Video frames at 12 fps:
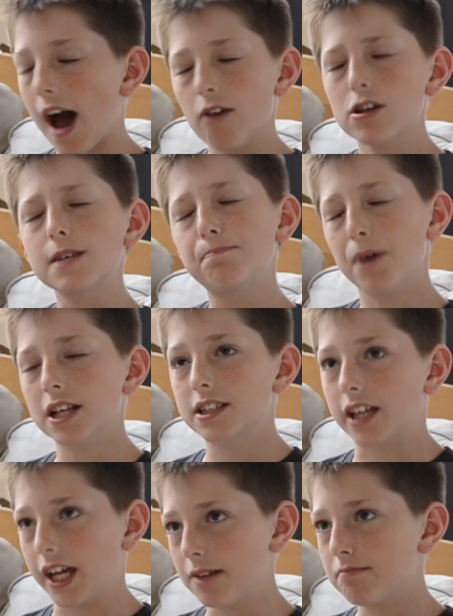I was
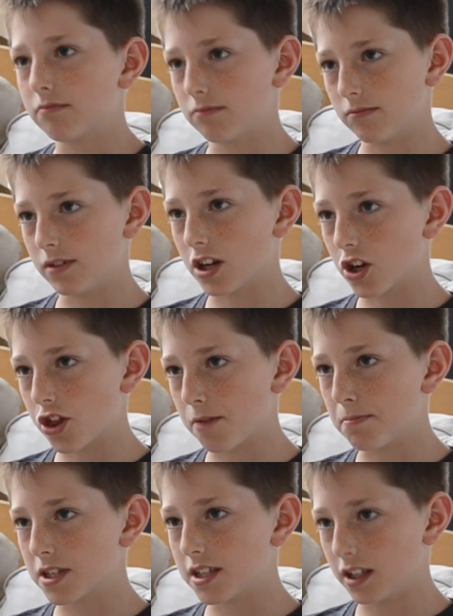busking near the
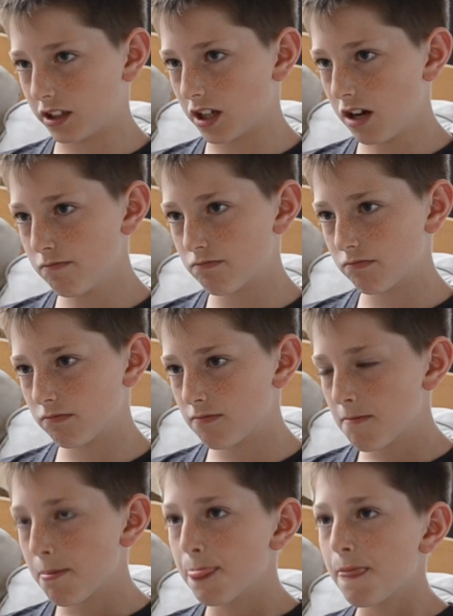basilica,
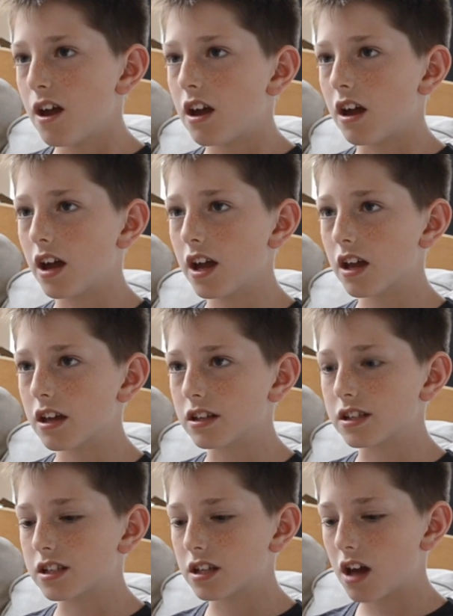
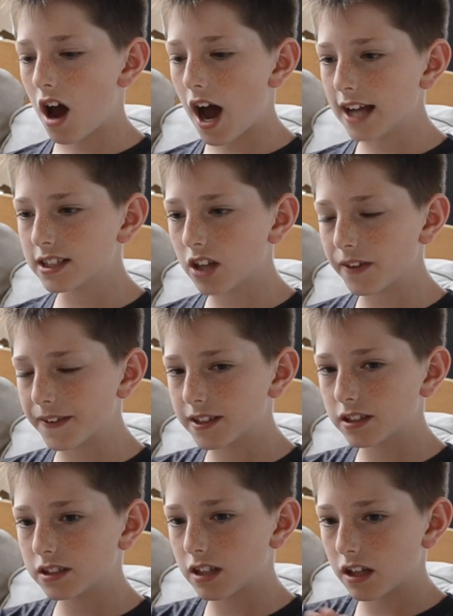and I saw
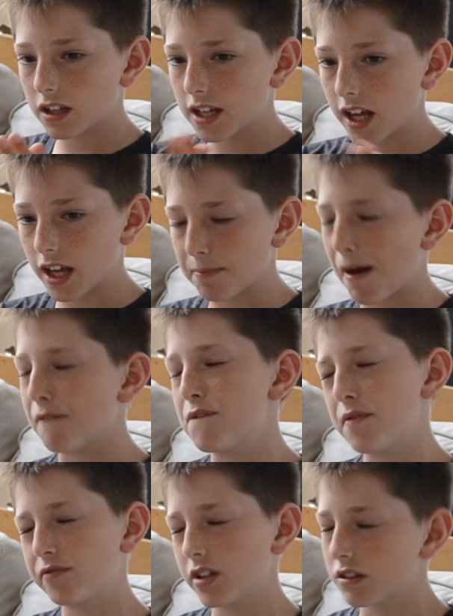this kid, about
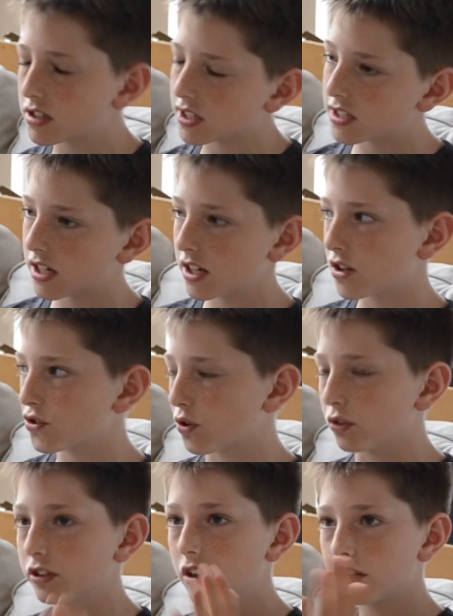15, 16 years
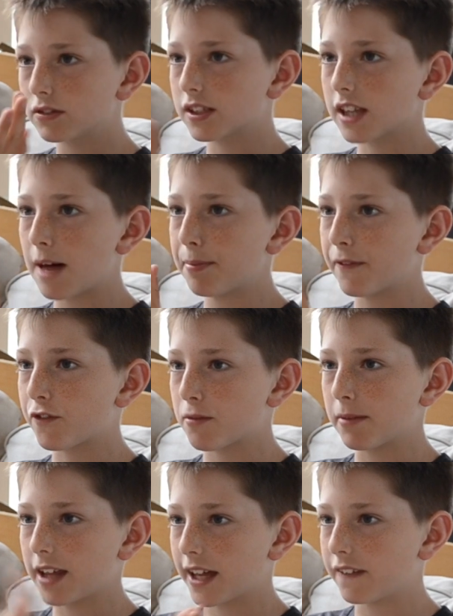old, was clapping for me
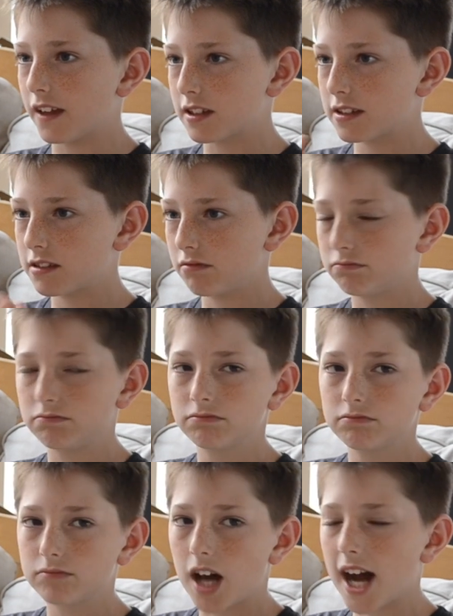like this.
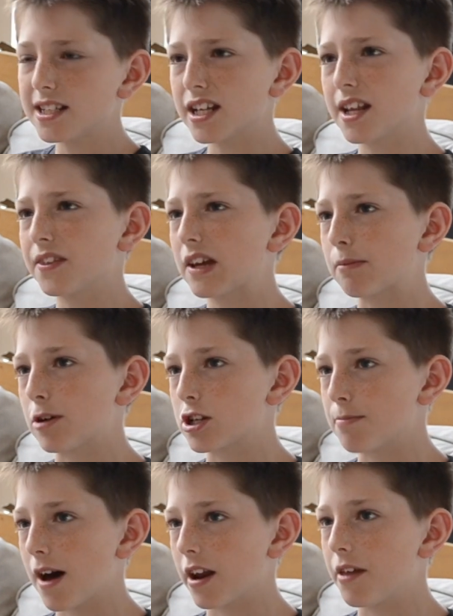I didn't think much
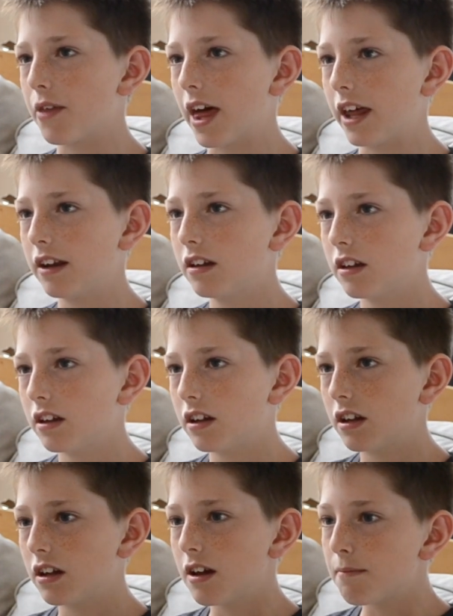about it then,
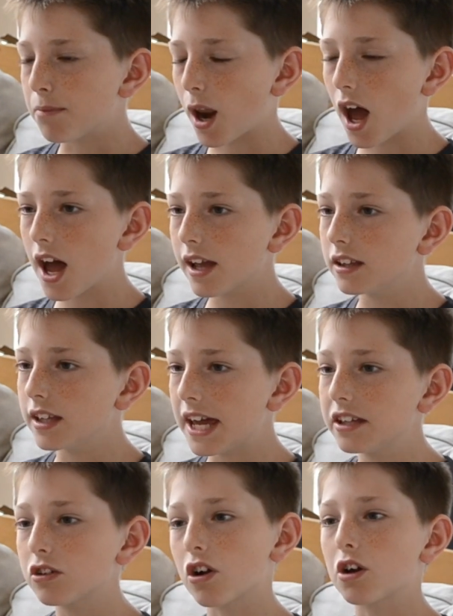but I
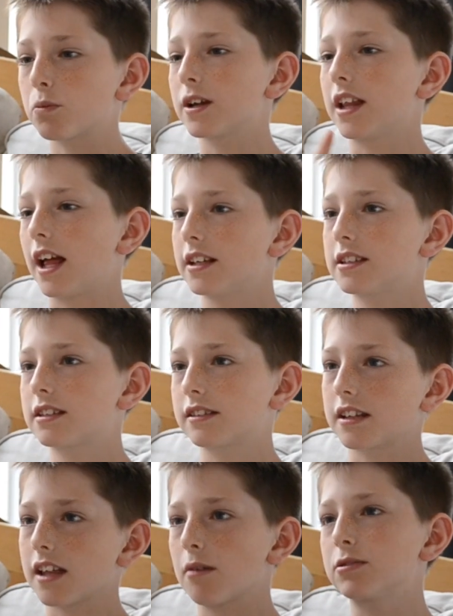later on realized that
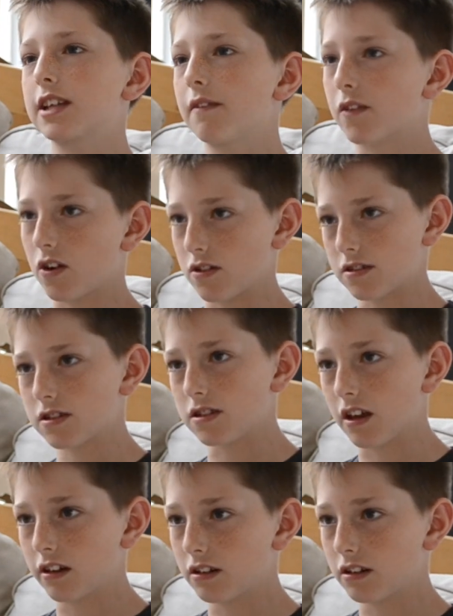that was Kevin Hart's son.